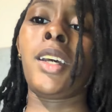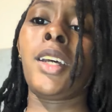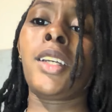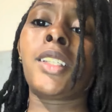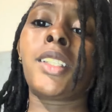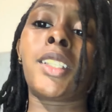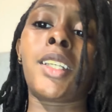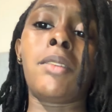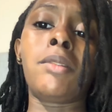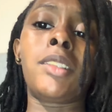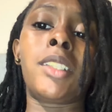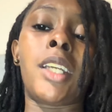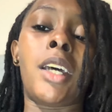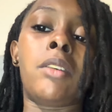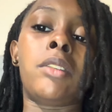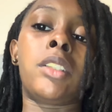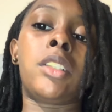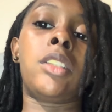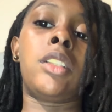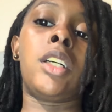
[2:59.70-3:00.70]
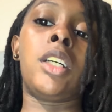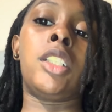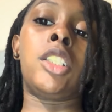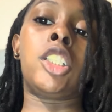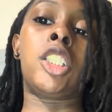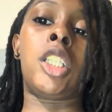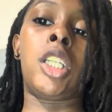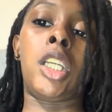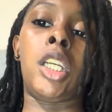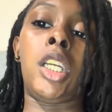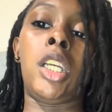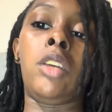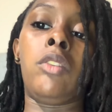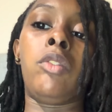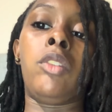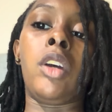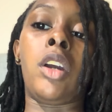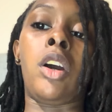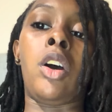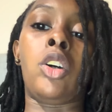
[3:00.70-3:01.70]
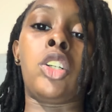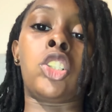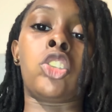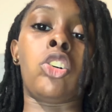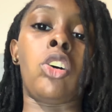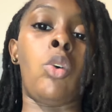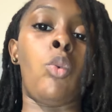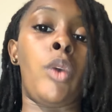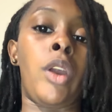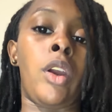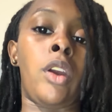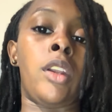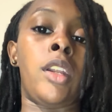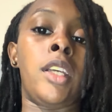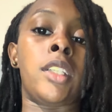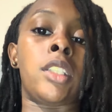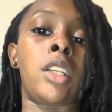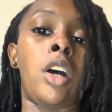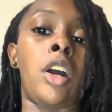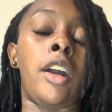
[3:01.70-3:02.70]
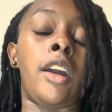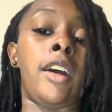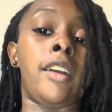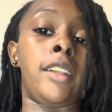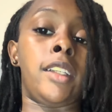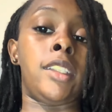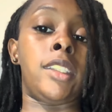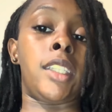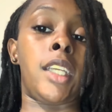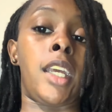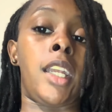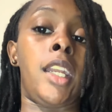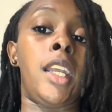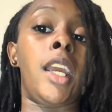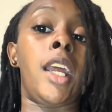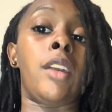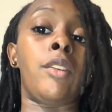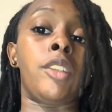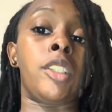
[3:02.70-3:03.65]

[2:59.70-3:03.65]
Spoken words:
Some steps to achieve the cultural awareness are understanding and